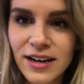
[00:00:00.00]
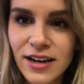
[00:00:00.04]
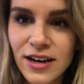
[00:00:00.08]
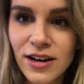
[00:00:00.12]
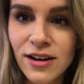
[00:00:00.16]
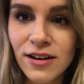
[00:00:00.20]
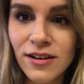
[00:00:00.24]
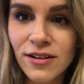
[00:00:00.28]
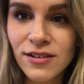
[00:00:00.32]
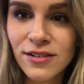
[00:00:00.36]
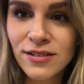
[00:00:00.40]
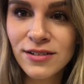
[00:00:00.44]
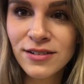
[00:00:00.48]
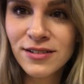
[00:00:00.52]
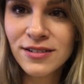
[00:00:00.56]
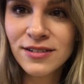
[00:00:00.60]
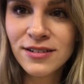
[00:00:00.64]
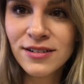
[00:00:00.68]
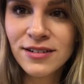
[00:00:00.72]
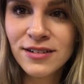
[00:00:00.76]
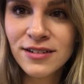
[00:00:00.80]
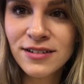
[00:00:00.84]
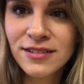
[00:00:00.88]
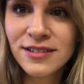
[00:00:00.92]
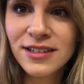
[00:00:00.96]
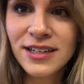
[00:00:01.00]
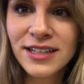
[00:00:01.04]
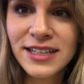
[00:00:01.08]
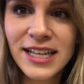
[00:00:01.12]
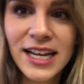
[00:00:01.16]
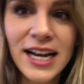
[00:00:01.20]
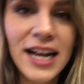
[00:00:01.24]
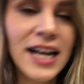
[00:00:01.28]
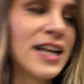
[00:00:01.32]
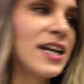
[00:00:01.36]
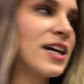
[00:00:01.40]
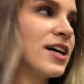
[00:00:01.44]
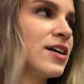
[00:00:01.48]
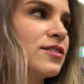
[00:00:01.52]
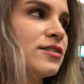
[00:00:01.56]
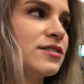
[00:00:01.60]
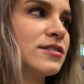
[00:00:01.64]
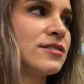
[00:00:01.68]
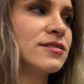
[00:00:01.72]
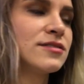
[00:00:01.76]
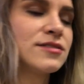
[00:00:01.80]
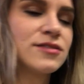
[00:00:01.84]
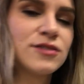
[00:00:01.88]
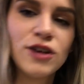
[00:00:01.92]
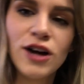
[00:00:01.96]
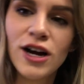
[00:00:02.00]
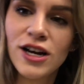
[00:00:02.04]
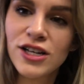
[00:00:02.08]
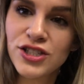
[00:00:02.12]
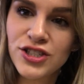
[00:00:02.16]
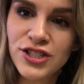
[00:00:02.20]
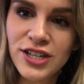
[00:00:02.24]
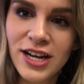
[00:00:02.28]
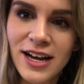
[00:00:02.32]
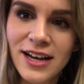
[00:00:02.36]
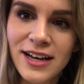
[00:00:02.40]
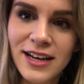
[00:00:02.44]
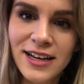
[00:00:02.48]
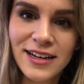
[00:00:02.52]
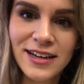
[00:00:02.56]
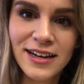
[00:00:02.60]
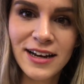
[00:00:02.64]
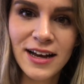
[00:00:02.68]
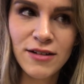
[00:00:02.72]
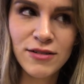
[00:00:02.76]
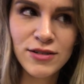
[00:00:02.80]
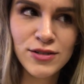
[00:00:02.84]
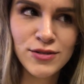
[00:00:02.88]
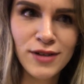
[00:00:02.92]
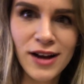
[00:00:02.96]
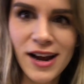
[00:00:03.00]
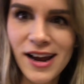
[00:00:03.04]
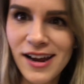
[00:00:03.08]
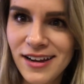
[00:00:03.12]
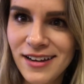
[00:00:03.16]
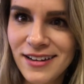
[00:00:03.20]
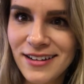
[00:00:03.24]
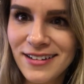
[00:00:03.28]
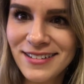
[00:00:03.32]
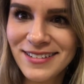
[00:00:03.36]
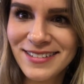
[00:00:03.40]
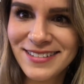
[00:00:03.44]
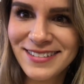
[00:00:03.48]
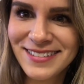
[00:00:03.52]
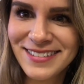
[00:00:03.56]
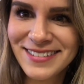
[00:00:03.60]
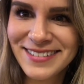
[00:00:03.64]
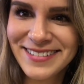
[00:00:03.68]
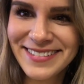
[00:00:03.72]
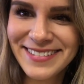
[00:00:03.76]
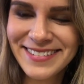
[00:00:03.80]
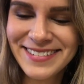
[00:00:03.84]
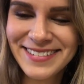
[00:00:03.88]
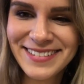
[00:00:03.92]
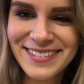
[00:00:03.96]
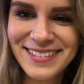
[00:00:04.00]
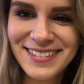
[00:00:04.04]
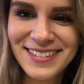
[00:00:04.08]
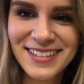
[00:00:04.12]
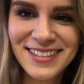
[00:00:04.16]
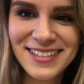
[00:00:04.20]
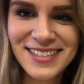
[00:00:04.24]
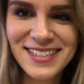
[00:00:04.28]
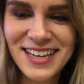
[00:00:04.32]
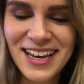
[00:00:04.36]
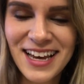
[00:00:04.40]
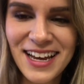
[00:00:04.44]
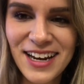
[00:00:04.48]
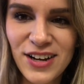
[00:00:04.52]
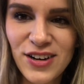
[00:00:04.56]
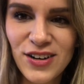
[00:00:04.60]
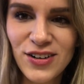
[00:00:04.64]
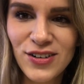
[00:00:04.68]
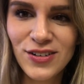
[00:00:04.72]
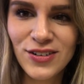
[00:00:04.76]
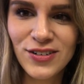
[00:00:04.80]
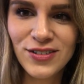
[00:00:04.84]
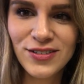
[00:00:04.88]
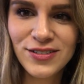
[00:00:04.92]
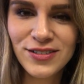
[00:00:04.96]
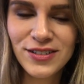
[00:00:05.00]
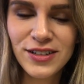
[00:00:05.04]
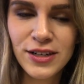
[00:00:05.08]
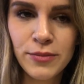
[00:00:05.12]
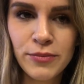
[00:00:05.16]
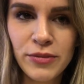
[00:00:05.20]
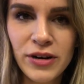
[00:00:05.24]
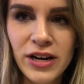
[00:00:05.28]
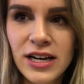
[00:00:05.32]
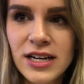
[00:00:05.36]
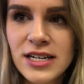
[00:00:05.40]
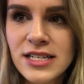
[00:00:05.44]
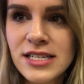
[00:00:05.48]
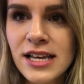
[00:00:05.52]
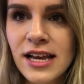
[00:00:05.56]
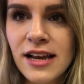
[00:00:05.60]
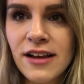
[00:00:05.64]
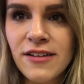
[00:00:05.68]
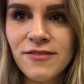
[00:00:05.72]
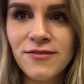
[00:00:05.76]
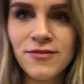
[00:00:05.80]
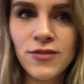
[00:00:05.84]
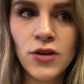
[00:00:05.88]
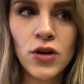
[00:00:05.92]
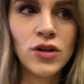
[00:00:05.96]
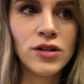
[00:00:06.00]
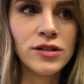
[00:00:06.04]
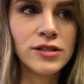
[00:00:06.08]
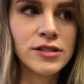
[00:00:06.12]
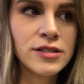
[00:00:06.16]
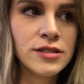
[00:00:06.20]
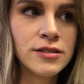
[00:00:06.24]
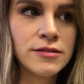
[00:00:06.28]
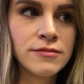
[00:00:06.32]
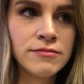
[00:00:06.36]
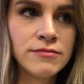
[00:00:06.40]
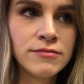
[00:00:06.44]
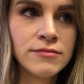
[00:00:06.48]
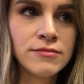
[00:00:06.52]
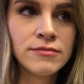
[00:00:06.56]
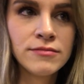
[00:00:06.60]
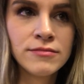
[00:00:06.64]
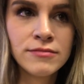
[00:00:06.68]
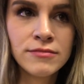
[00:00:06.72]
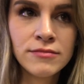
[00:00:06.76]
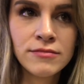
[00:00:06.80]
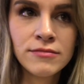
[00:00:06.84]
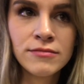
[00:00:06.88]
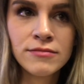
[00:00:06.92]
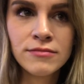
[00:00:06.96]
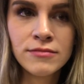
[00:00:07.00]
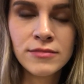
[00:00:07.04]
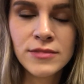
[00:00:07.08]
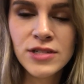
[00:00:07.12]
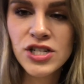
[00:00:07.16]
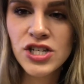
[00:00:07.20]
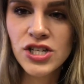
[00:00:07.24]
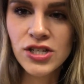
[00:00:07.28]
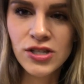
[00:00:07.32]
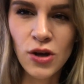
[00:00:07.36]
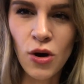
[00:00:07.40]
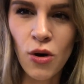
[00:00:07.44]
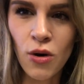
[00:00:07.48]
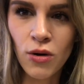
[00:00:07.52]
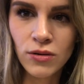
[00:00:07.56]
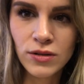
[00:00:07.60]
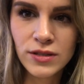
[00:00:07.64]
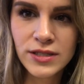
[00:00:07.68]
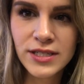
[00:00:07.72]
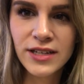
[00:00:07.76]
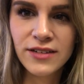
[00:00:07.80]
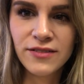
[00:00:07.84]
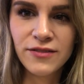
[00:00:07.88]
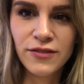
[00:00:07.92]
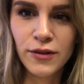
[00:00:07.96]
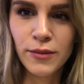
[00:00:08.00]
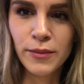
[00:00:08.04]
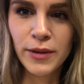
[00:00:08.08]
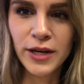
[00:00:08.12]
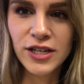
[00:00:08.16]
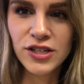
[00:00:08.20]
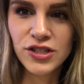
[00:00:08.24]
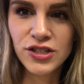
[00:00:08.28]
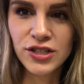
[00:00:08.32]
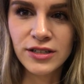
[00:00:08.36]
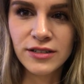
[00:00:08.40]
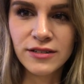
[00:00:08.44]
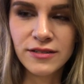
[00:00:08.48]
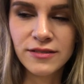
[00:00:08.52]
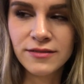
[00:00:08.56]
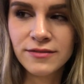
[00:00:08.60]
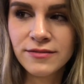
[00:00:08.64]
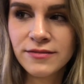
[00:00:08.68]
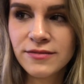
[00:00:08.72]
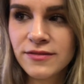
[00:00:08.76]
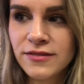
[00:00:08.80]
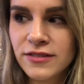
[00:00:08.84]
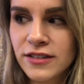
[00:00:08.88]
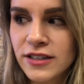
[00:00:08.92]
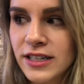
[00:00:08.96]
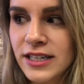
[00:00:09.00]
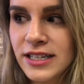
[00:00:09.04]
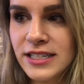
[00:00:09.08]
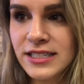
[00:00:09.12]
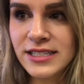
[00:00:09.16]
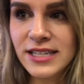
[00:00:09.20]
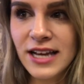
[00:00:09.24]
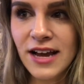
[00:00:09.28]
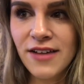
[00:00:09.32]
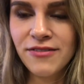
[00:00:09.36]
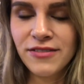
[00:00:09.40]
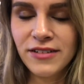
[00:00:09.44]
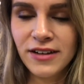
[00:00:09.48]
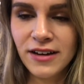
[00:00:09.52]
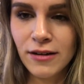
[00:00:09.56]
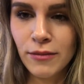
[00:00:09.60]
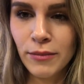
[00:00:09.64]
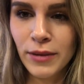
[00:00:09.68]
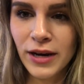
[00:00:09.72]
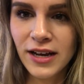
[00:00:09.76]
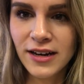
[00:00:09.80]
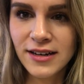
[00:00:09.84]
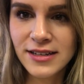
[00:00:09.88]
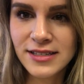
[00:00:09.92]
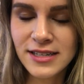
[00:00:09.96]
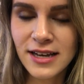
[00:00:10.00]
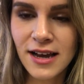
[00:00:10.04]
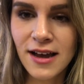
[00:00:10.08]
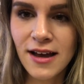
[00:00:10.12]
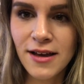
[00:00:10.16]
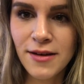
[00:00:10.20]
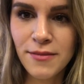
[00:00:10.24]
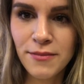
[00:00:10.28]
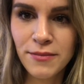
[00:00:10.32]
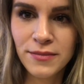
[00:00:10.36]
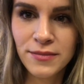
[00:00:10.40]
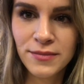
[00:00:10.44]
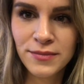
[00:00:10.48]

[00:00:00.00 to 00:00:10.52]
know and then I go and cross-check it and I was right. It's kind of cool. Your brain is like a vault. It just holds information for an indefinite amount of time.